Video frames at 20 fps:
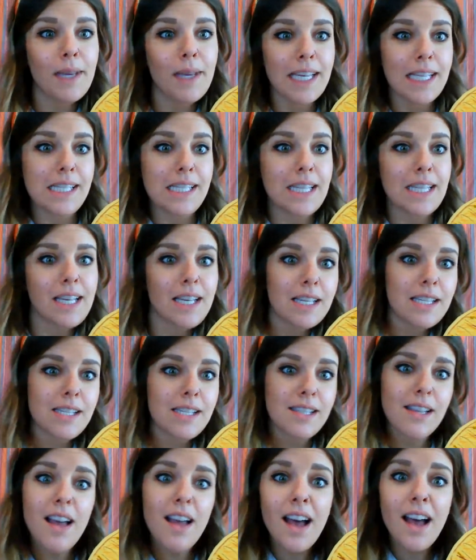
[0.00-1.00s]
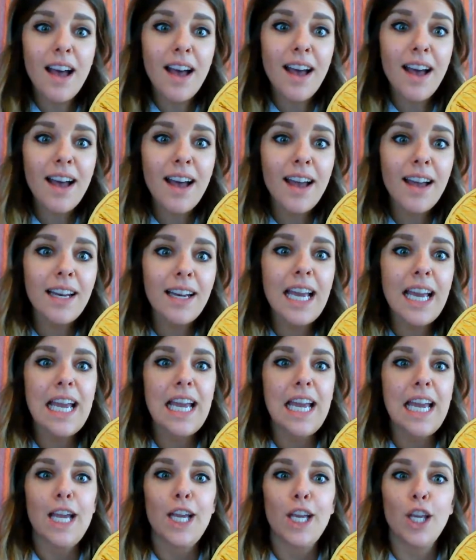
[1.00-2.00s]
It's the sun.
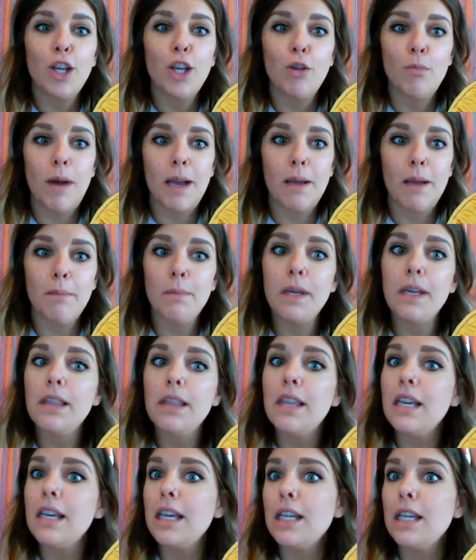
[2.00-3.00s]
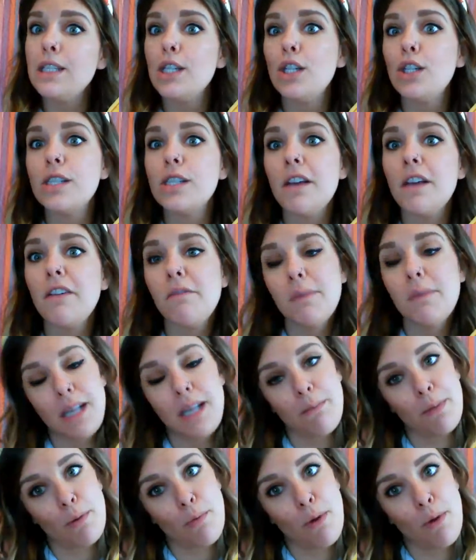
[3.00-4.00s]
You might be thinking to yourself, Miss
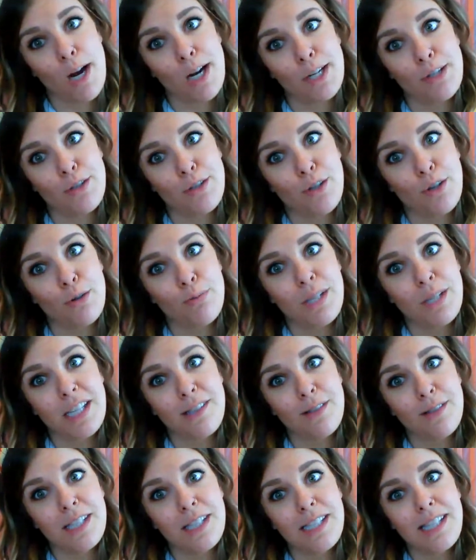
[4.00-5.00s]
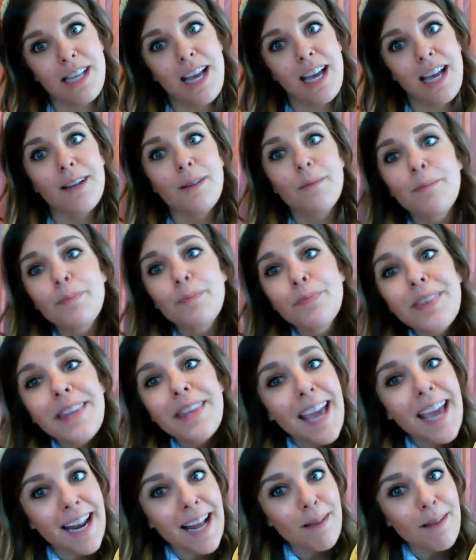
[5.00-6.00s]
Epi, why are you so obsessed with the sun?
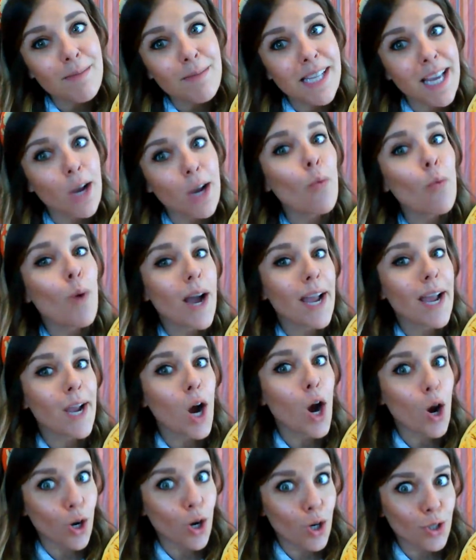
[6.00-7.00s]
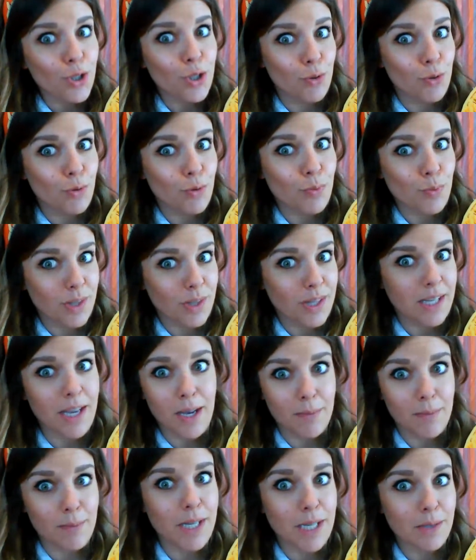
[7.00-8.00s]
And I'm saying, why aren't you
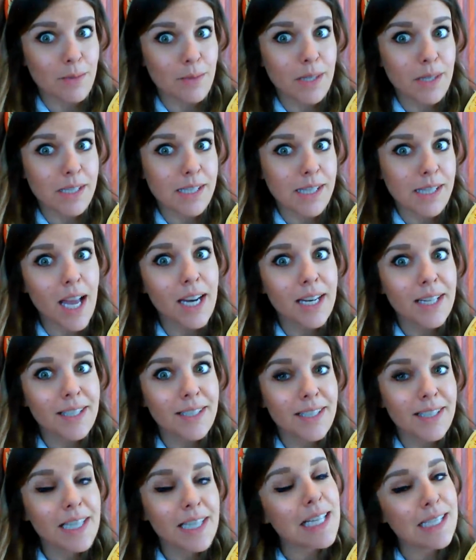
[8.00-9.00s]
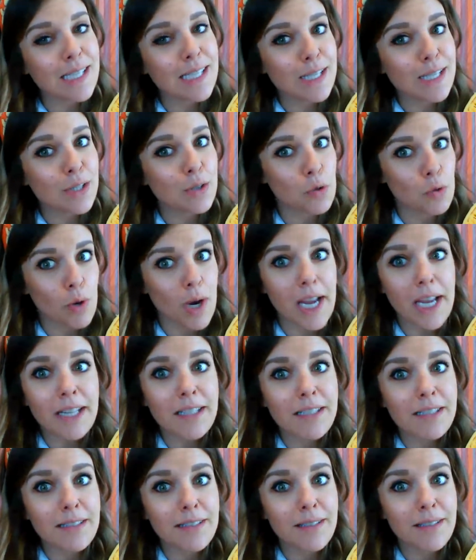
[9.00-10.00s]
obsessed with the sun? Because it's
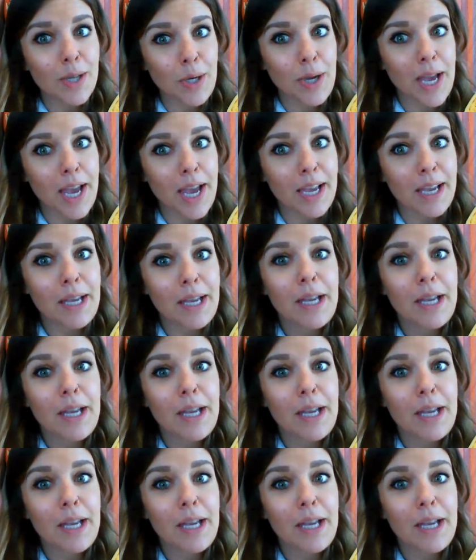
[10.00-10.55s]
great, okay?